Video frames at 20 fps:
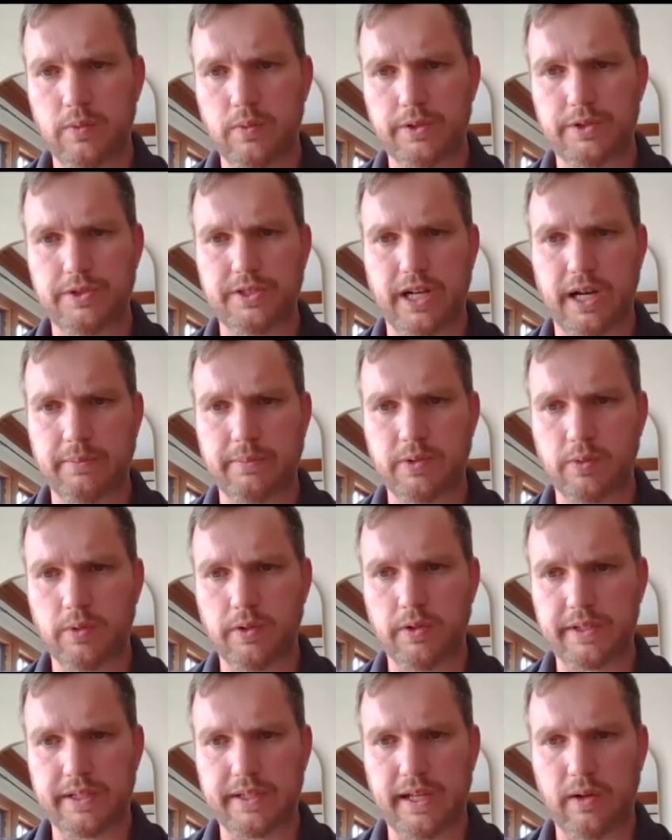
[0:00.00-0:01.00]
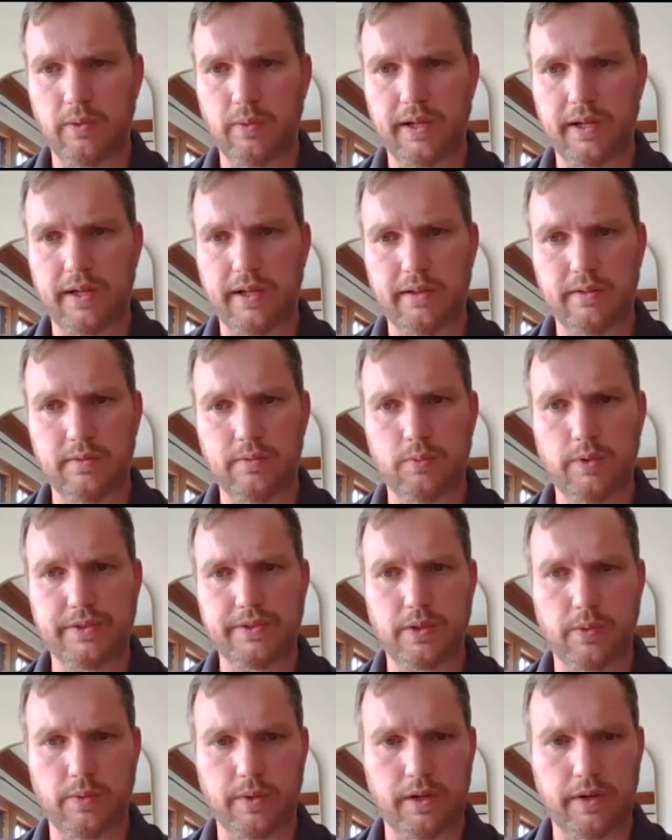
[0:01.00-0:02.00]
Which jobs are working out well? What's
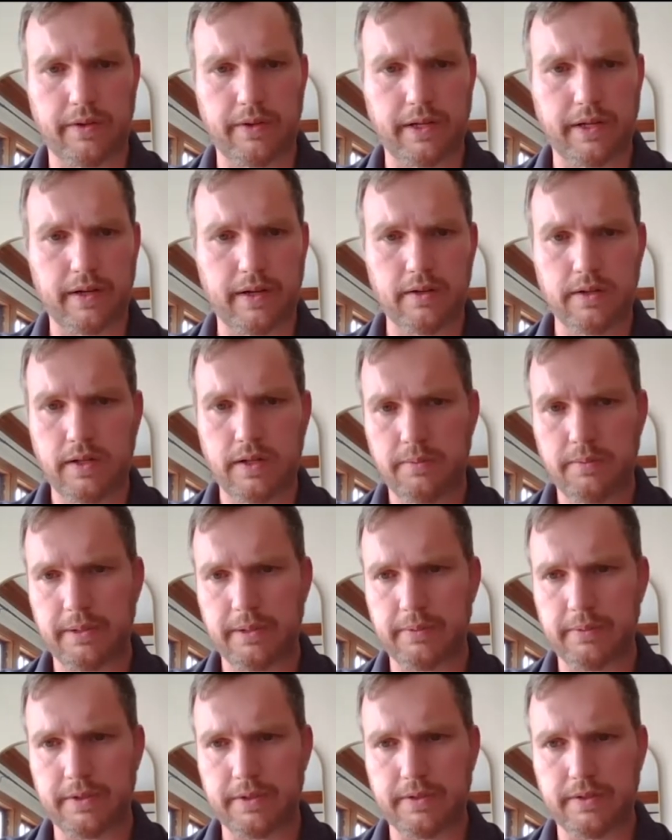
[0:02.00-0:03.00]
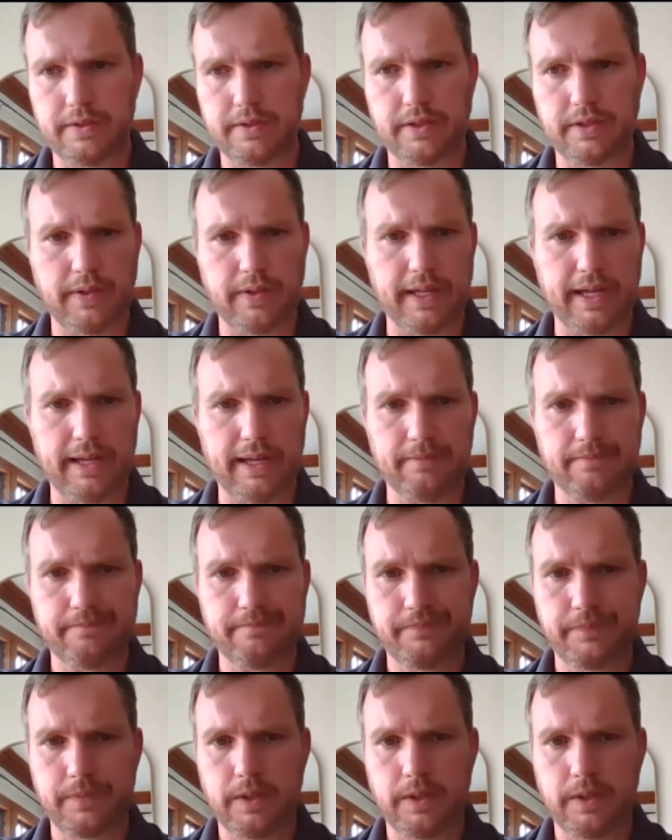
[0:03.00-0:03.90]
going on there? Be able to do that.